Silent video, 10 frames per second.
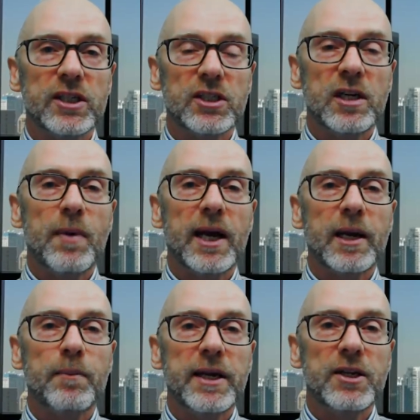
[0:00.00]
It's only my
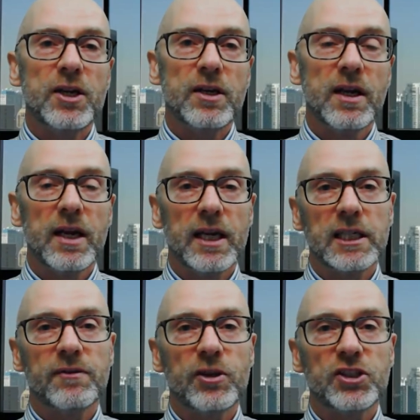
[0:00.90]
opinion, and
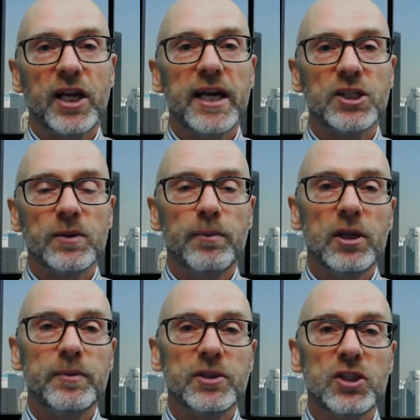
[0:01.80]
it's for education
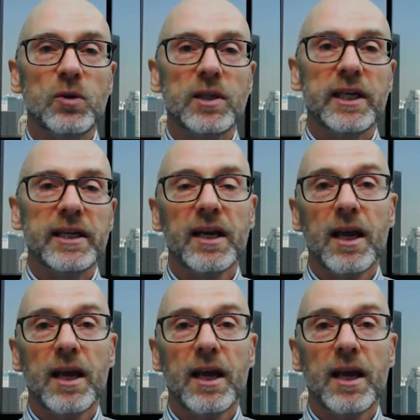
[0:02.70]
purposes only.